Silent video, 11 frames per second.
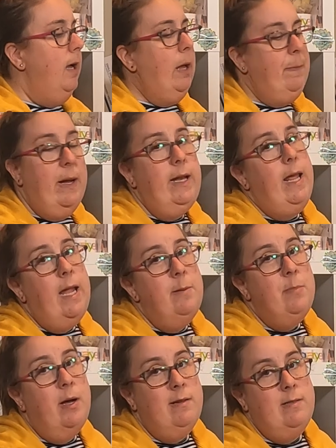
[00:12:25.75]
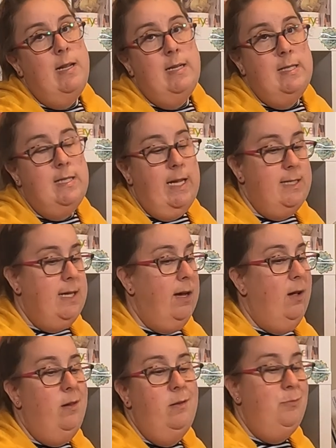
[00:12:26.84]
I paid $8 at an estate
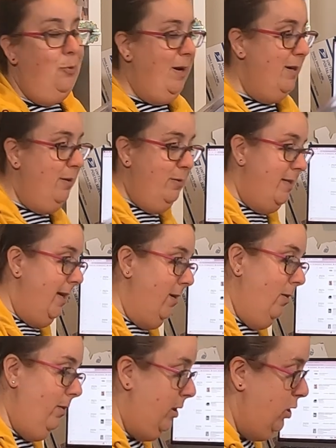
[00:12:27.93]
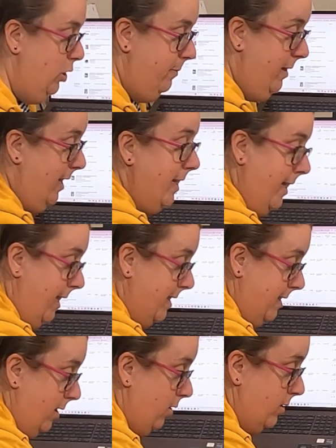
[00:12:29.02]
sale. Brand new sealed. Couldn't be any
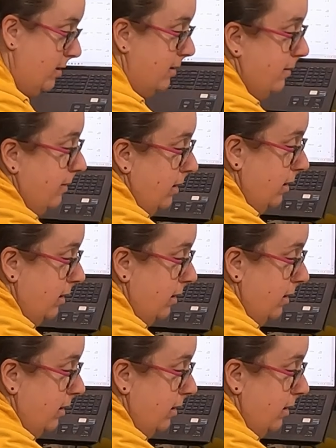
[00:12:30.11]
easier to